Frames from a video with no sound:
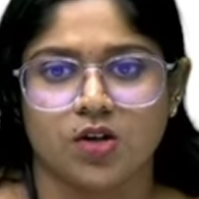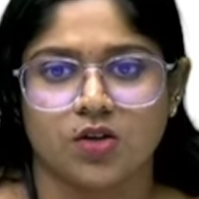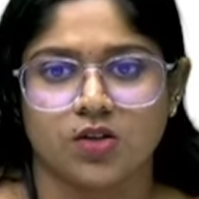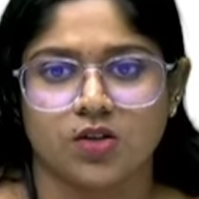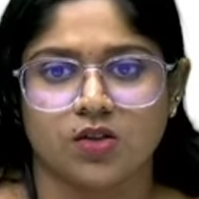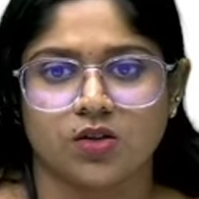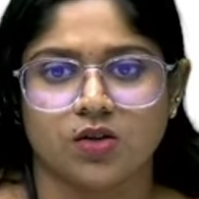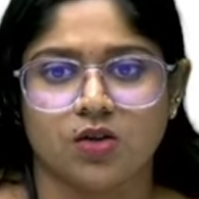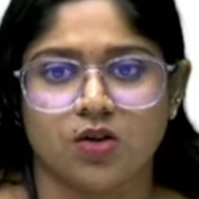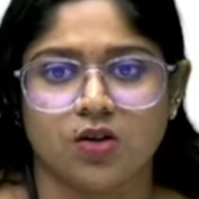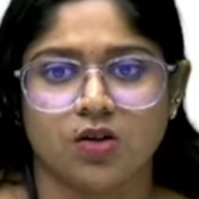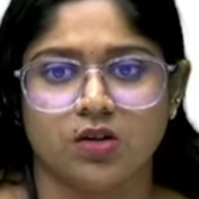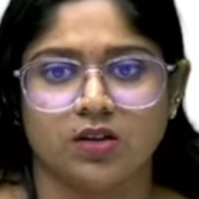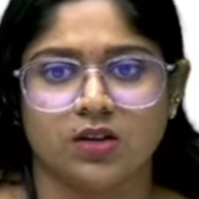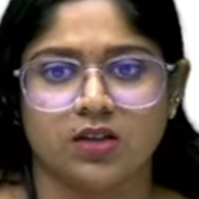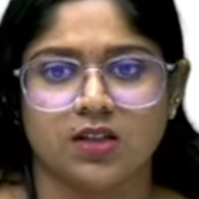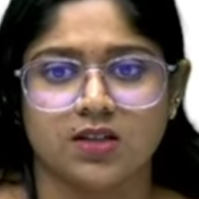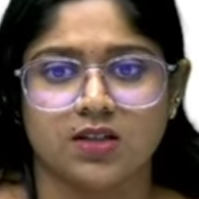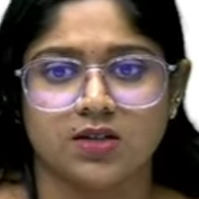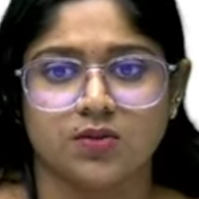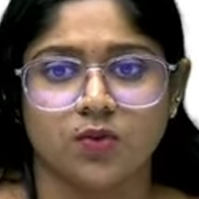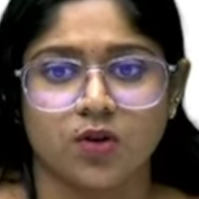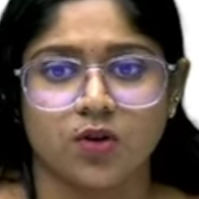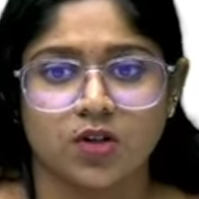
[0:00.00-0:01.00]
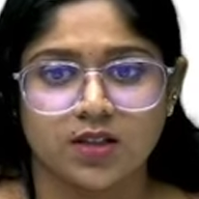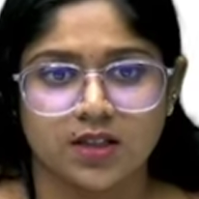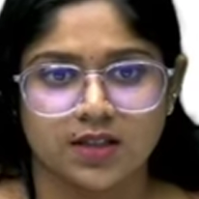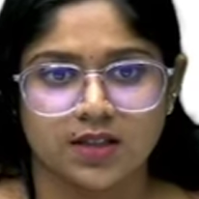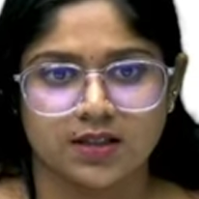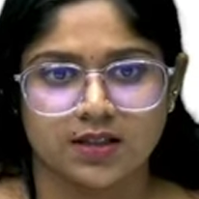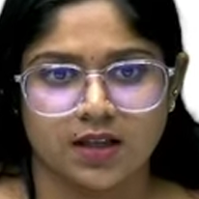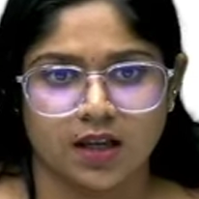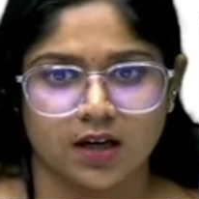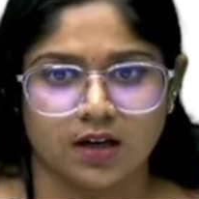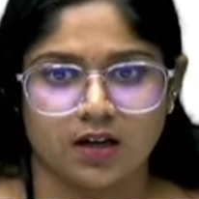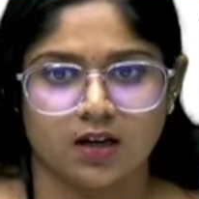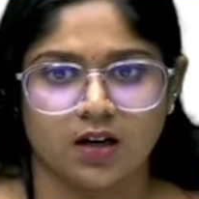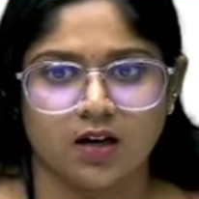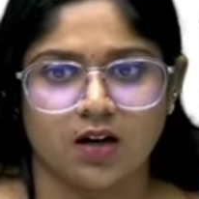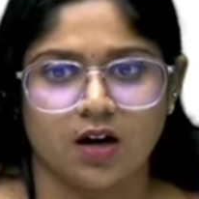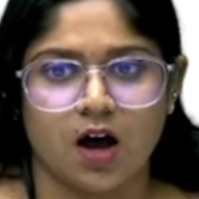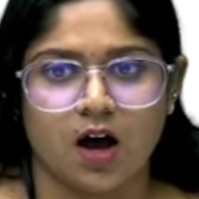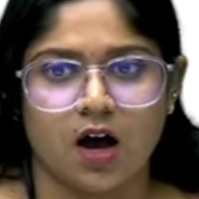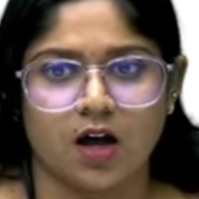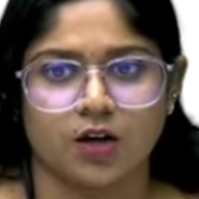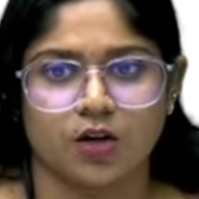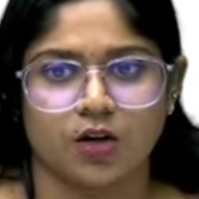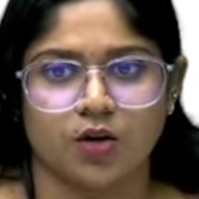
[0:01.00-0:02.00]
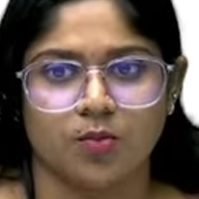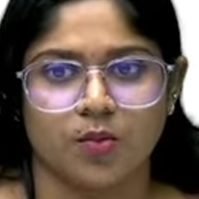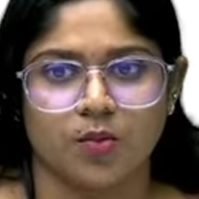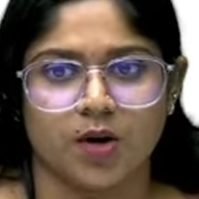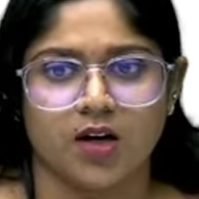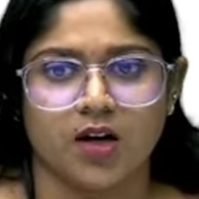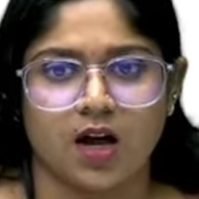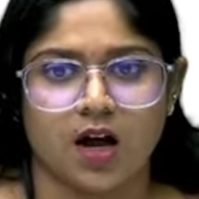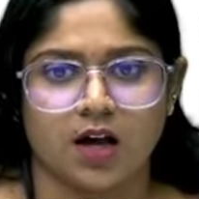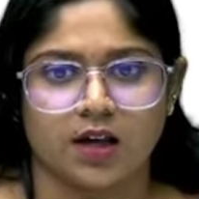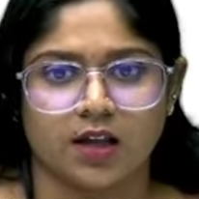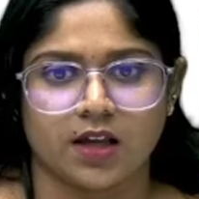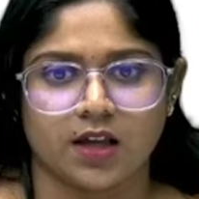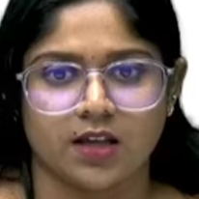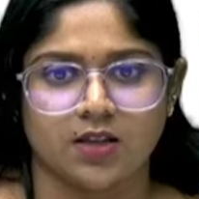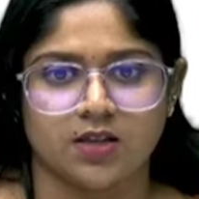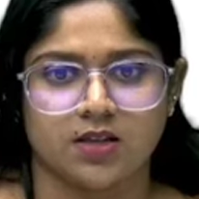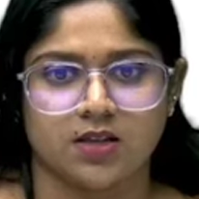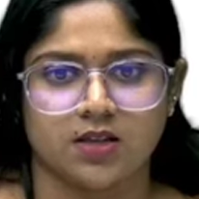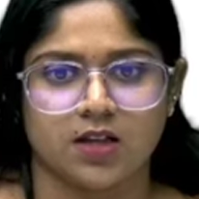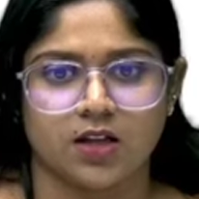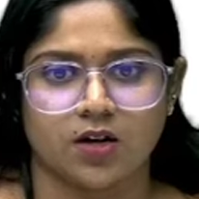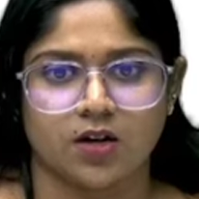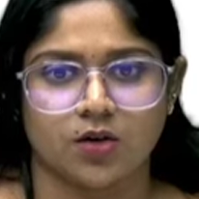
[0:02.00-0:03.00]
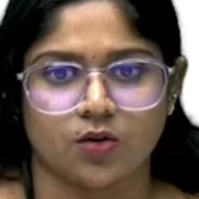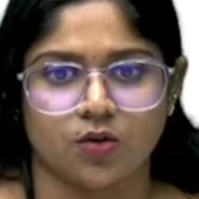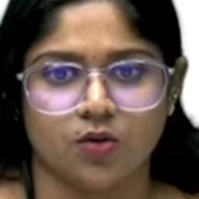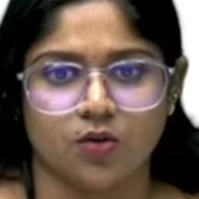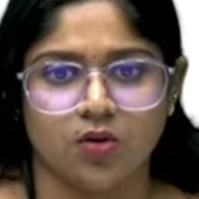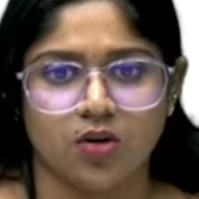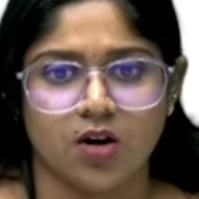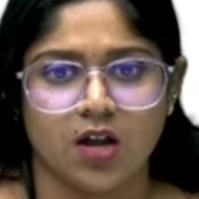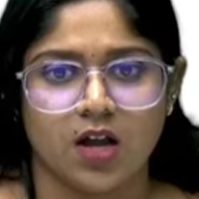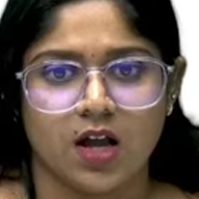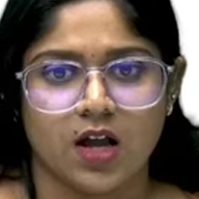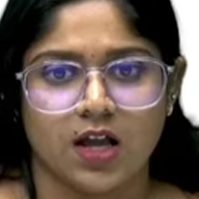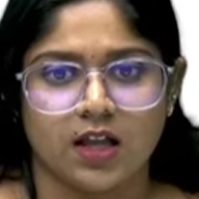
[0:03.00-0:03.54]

So this was the central argument against the rule